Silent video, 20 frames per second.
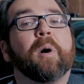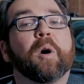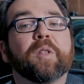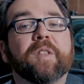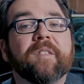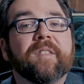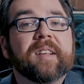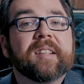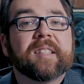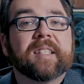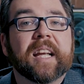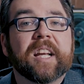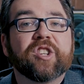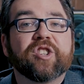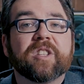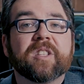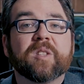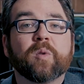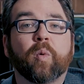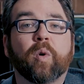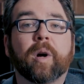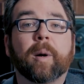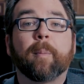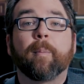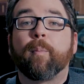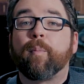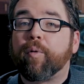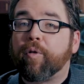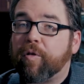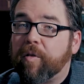Both of these stations
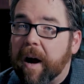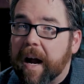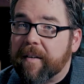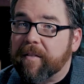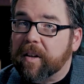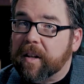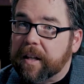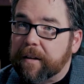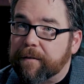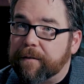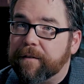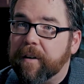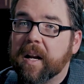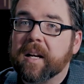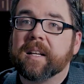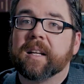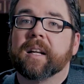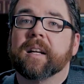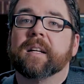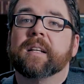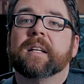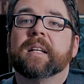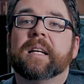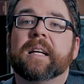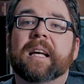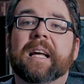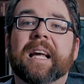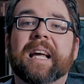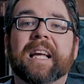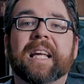were privately funded,
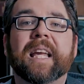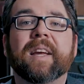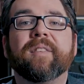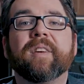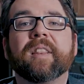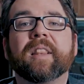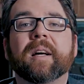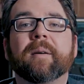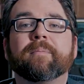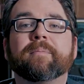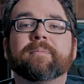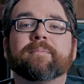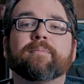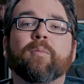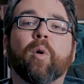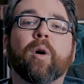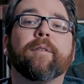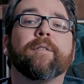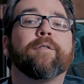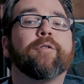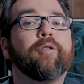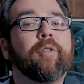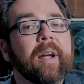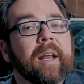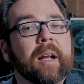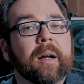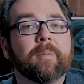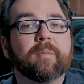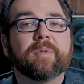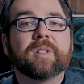giving them more
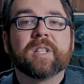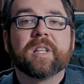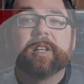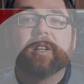freedom